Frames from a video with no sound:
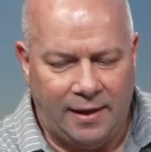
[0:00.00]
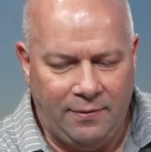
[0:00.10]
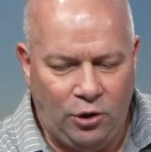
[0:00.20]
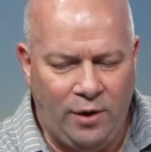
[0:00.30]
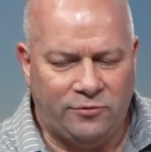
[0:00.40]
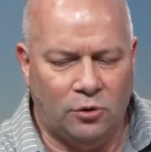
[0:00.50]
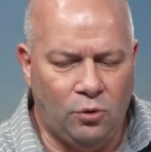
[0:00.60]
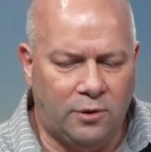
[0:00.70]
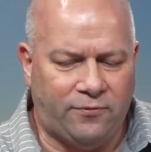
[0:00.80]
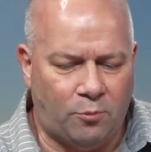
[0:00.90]
You have to
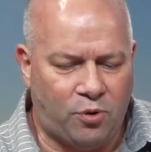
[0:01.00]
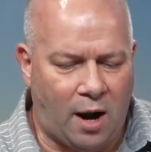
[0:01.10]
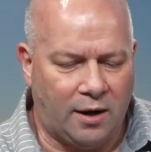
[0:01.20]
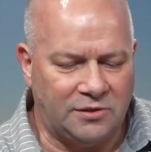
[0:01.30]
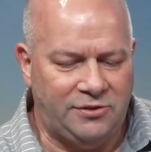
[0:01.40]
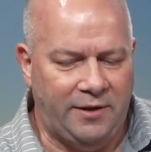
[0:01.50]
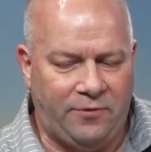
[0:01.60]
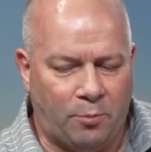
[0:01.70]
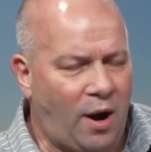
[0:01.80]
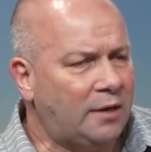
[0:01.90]
look for products if the
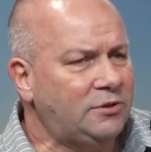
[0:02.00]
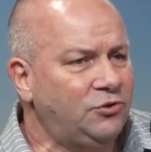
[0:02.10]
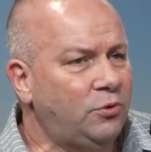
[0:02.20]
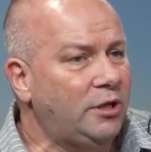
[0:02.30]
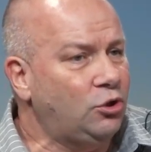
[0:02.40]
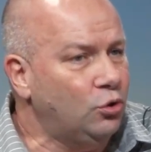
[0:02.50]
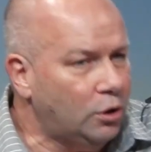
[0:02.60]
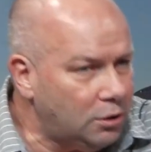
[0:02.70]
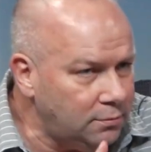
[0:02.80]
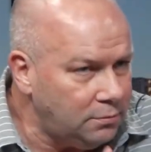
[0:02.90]
product is really good.
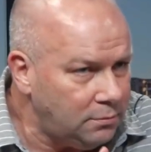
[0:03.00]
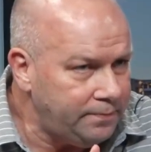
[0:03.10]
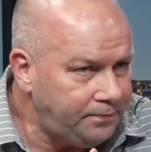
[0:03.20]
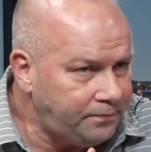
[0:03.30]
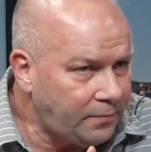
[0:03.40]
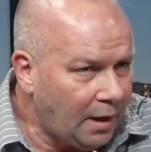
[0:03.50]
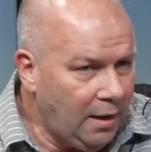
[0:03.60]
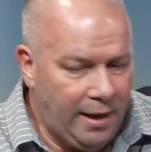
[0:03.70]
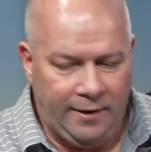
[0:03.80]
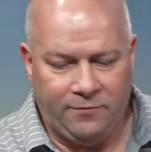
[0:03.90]

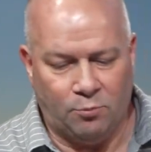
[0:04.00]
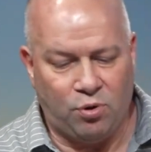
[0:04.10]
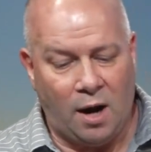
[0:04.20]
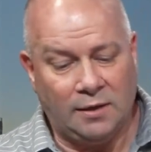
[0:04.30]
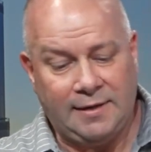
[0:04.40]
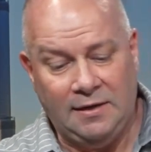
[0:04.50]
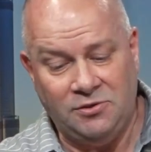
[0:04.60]
And if the product has